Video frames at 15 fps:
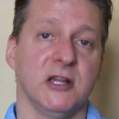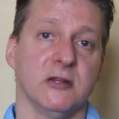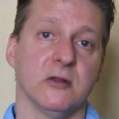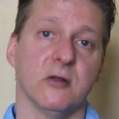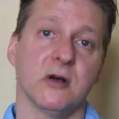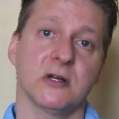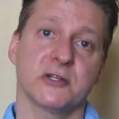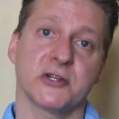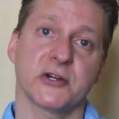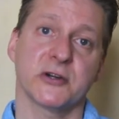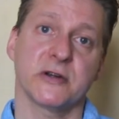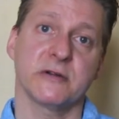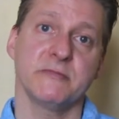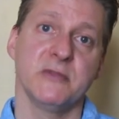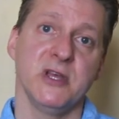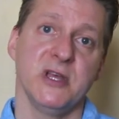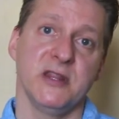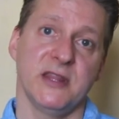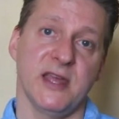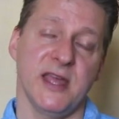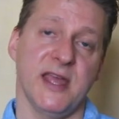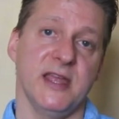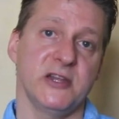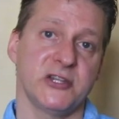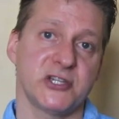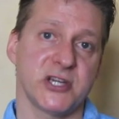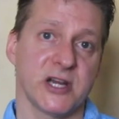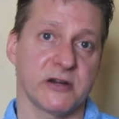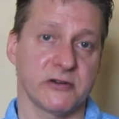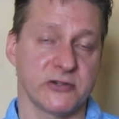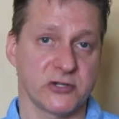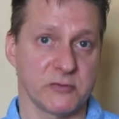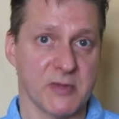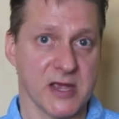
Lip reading: long term, the A share is your